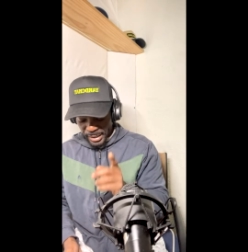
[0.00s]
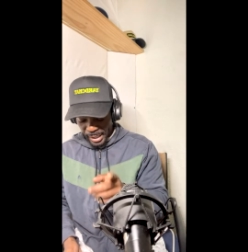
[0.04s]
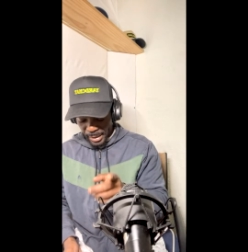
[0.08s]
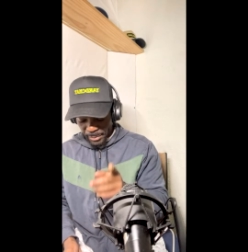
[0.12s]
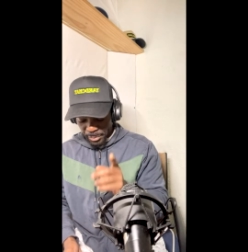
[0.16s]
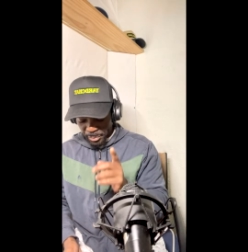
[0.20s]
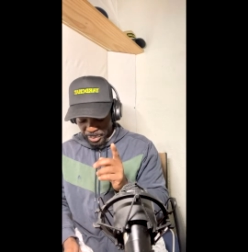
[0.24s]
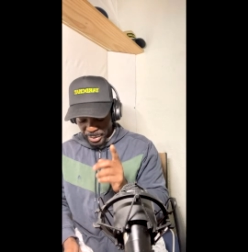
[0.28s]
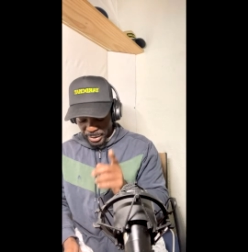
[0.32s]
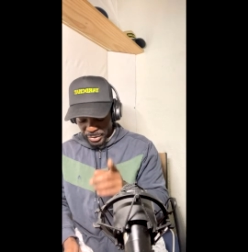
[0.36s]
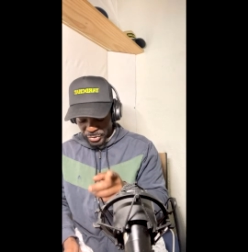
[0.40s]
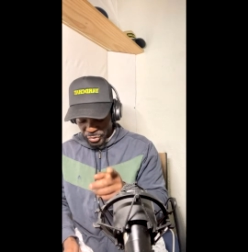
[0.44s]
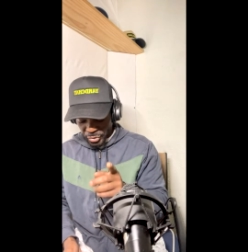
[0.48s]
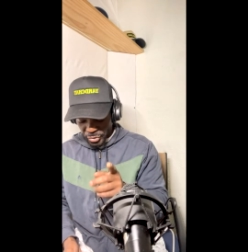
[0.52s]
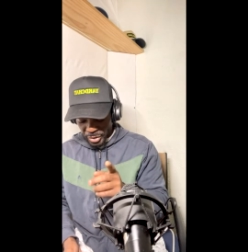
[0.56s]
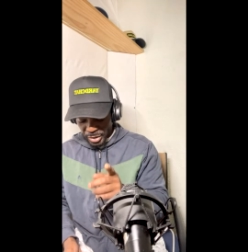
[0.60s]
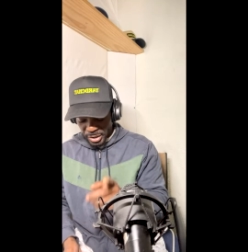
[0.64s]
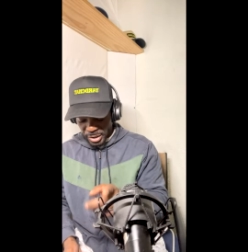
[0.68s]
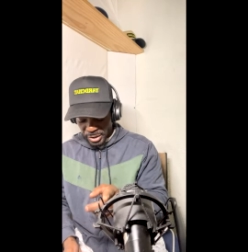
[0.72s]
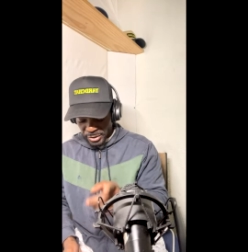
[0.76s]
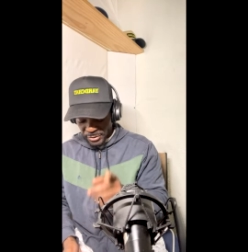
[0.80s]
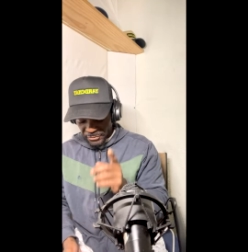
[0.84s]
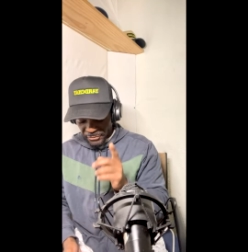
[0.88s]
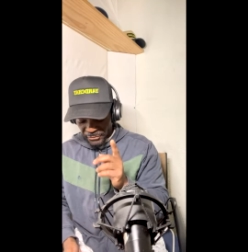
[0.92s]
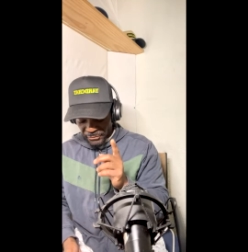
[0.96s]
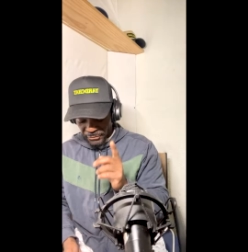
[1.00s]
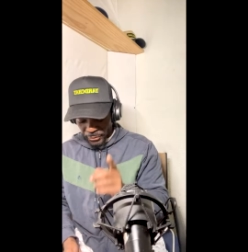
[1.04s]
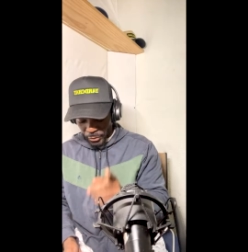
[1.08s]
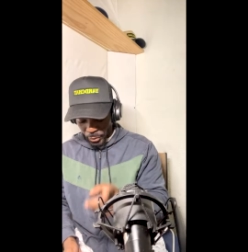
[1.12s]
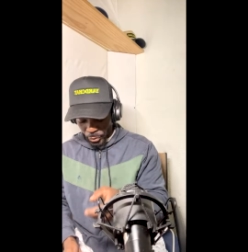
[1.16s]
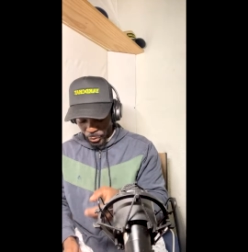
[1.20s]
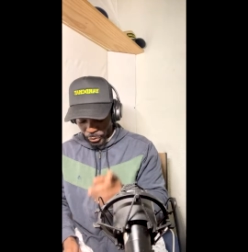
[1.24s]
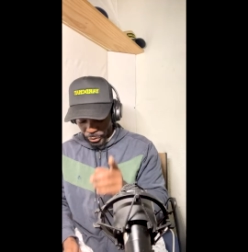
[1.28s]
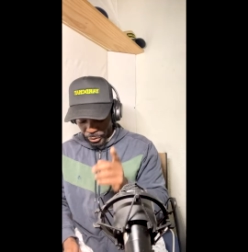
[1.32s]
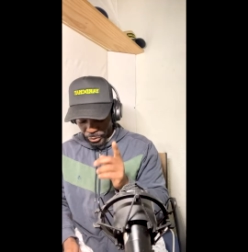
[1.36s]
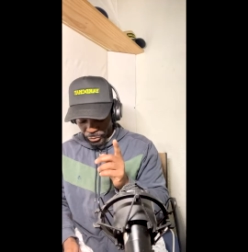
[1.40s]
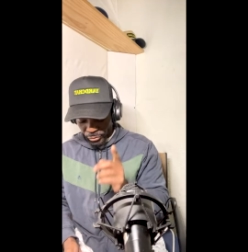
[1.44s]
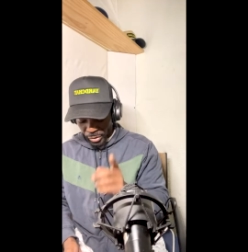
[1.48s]
picture is
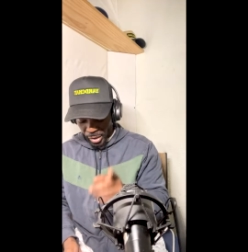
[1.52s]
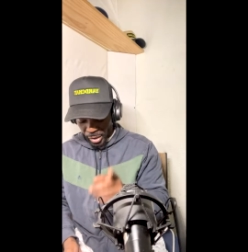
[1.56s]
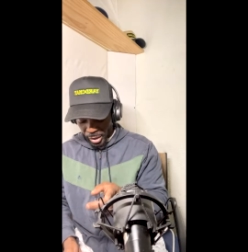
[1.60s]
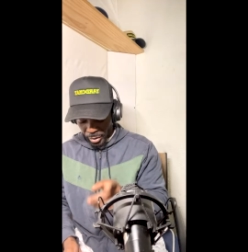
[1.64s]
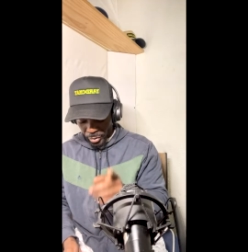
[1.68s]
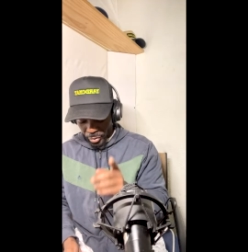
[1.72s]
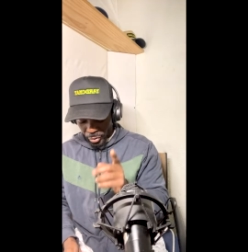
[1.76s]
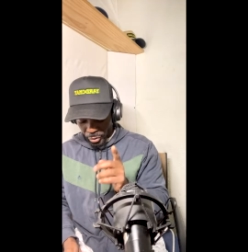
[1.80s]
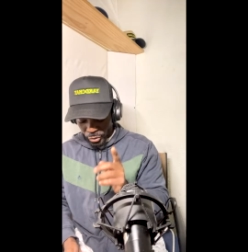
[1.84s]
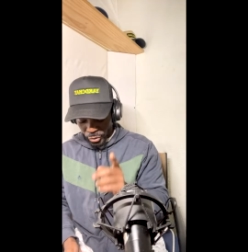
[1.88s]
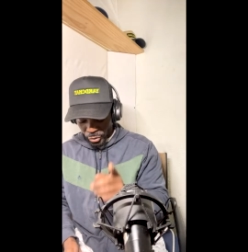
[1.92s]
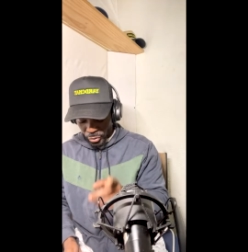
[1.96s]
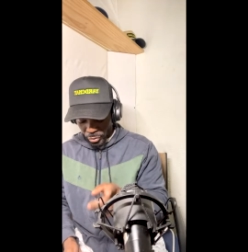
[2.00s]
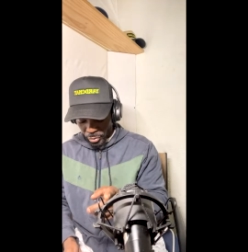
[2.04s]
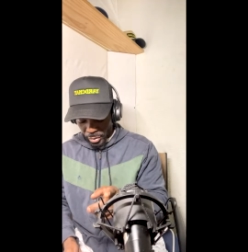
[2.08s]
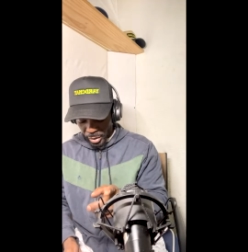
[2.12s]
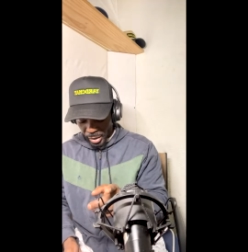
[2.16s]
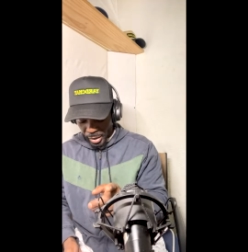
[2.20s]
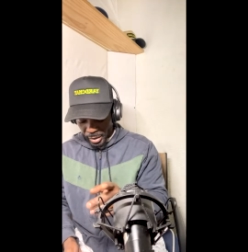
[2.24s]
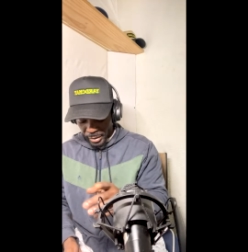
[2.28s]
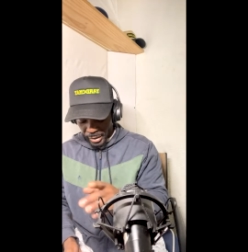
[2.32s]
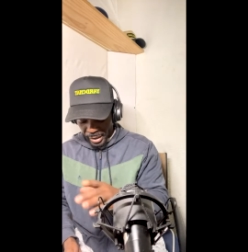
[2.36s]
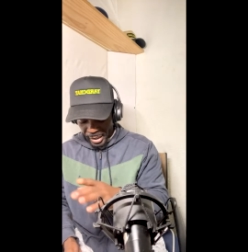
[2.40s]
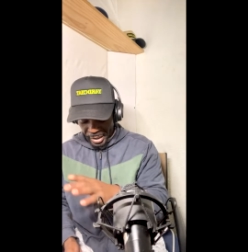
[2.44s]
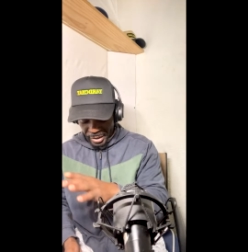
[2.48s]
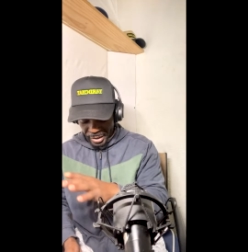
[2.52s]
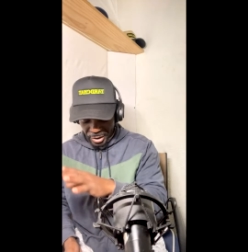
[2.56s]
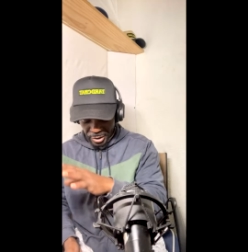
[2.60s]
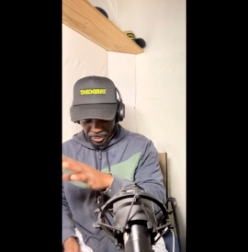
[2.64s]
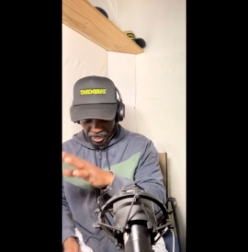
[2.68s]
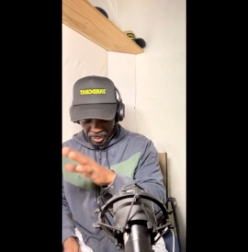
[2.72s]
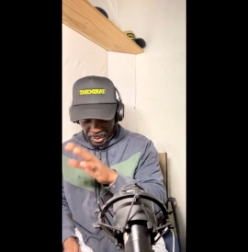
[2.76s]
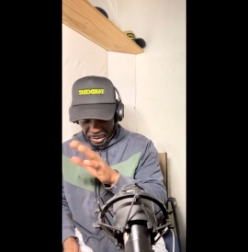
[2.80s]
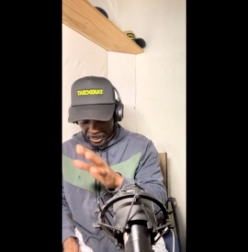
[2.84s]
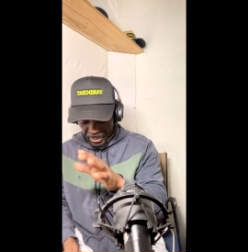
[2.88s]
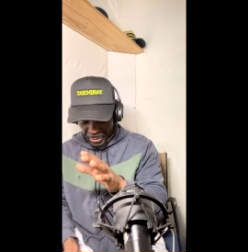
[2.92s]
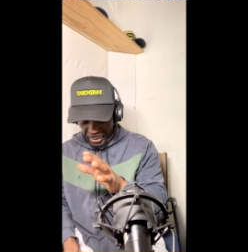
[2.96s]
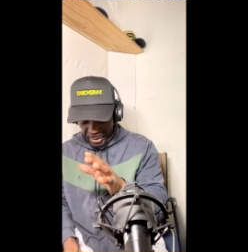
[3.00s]
floating around because Johan had his
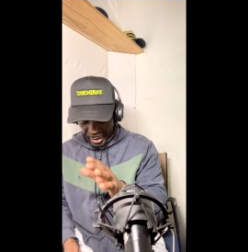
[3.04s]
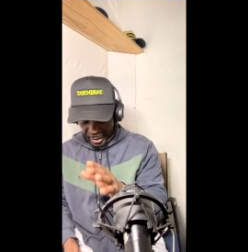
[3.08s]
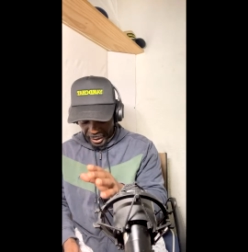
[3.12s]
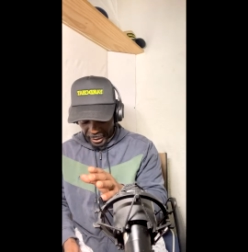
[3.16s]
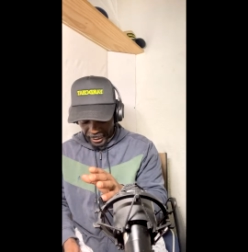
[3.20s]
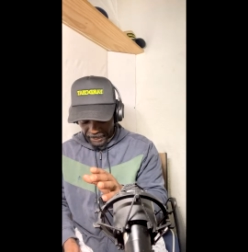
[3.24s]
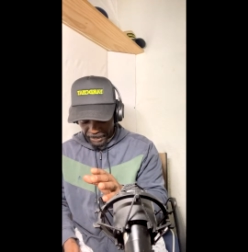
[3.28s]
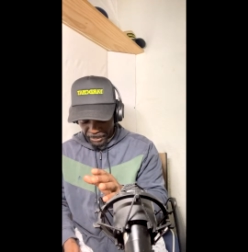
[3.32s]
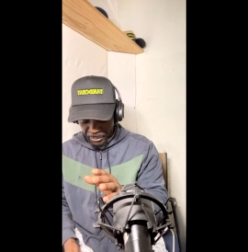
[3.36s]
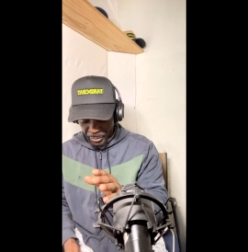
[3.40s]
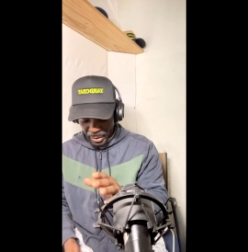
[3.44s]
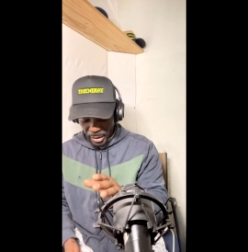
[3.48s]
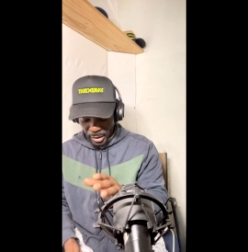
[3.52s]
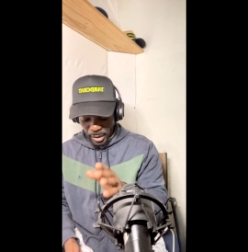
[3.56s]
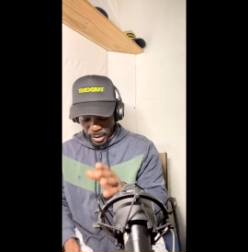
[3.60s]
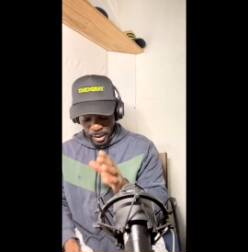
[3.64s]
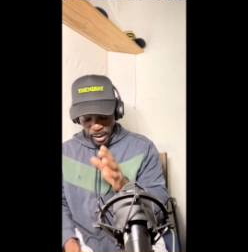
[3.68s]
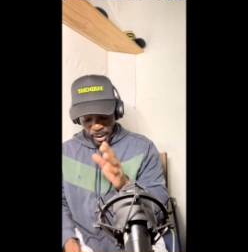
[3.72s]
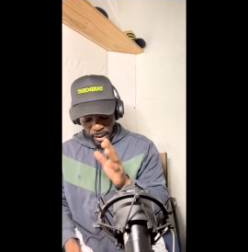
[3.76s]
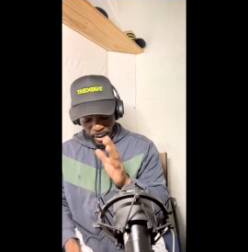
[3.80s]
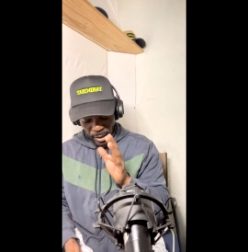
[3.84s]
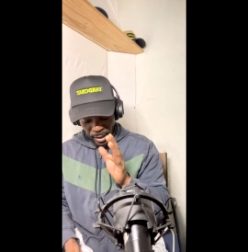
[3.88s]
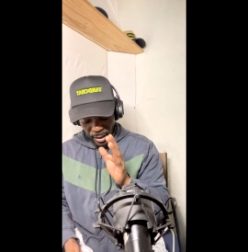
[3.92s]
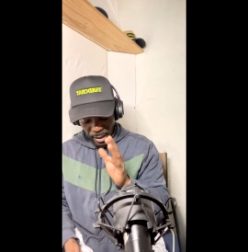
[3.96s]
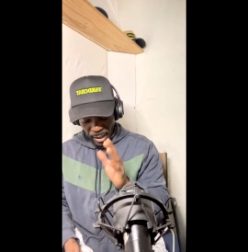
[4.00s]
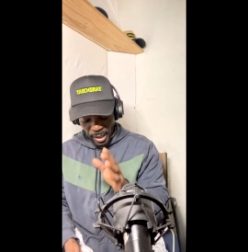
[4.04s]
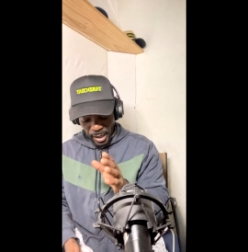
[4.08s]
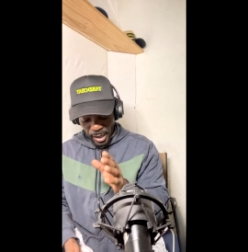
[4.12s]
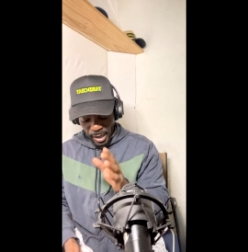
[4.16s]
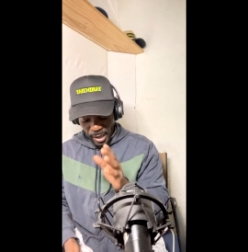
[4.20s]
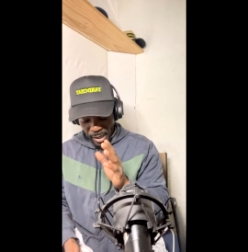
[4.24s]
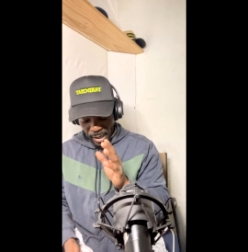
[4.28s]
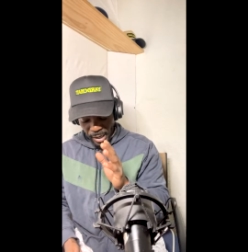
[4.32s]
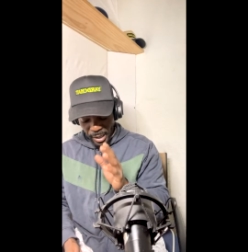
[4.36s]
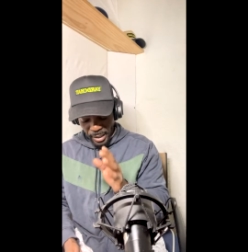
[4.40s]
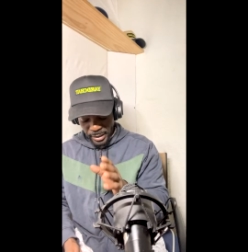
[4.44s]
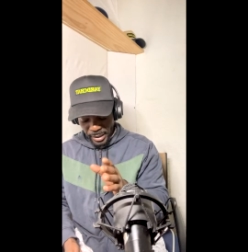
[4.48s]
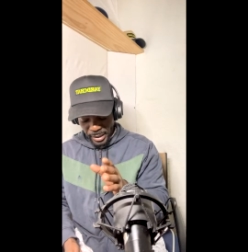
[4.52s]
people there.
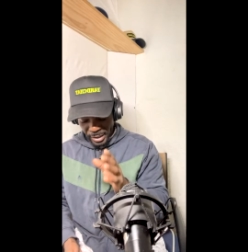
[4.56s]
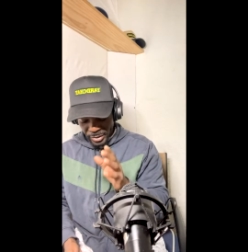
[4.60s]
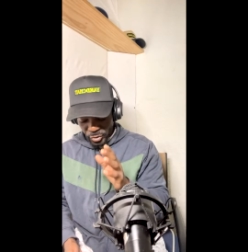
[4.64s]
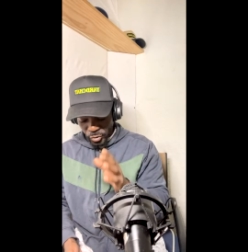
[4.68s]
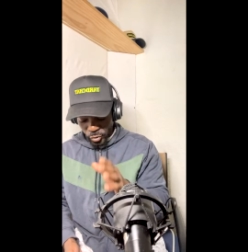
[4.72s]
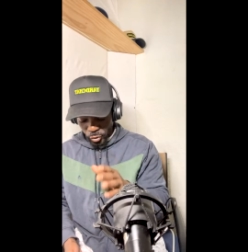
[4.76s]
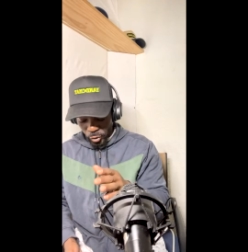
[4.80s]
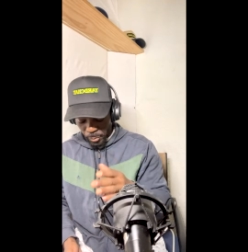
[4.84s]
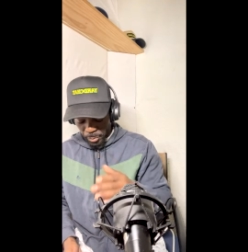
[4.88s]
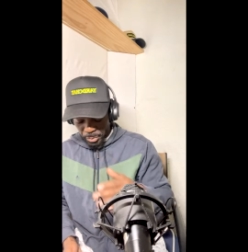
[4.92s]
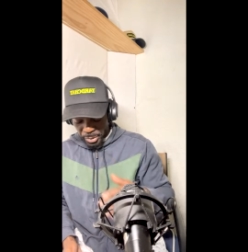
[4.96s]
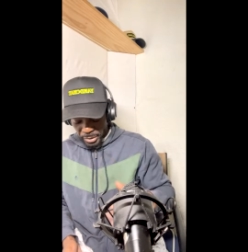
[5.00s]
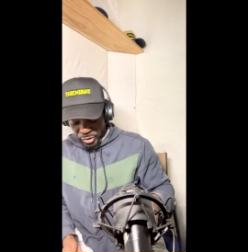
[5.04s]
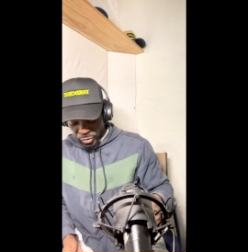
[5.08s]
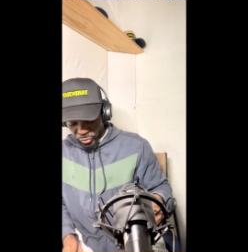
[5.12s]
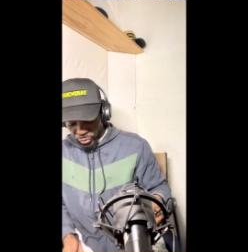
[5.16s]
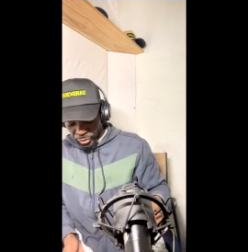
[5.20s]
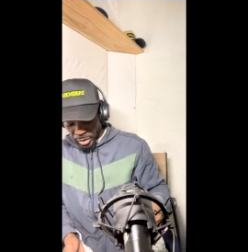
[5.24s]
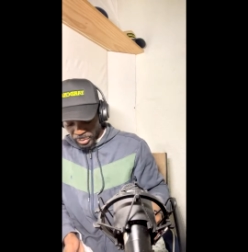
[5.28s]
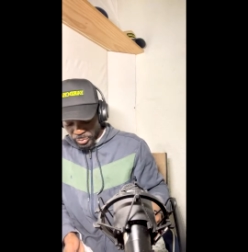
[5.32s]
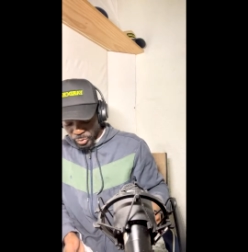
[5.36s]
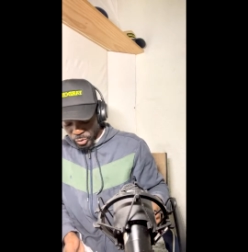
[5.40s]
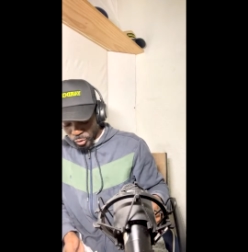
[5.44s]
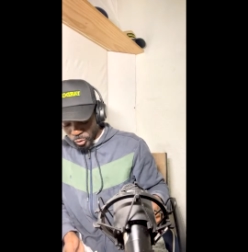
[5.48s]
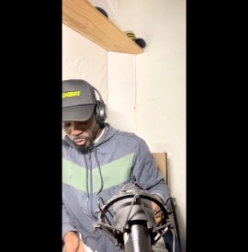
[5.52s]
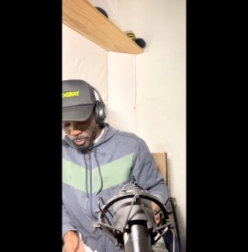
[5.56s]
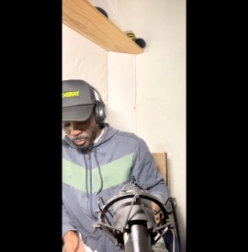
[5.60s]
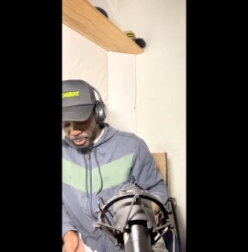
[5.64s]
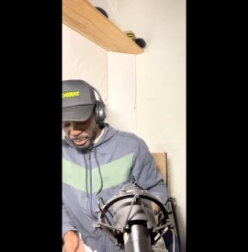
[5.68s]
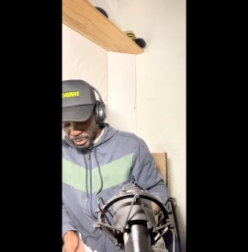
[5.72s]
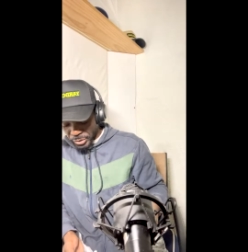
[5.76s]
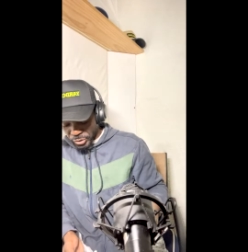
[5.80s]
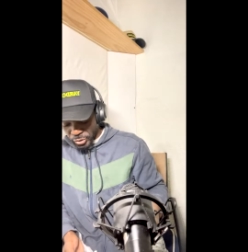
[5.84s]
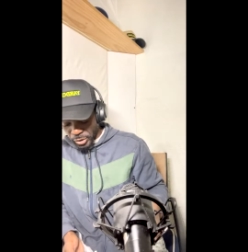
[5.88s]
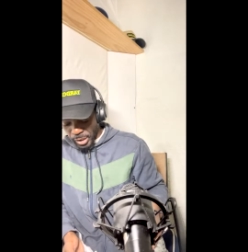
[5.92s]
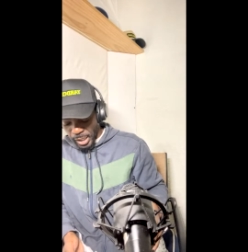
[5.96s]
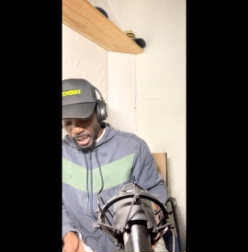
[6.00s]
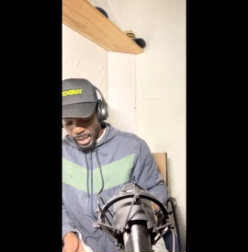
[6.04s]
And I took a picture of him, two
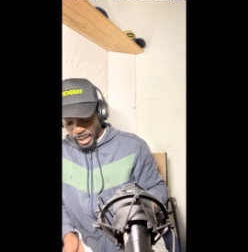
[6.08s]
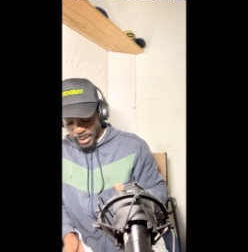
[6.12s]
picture.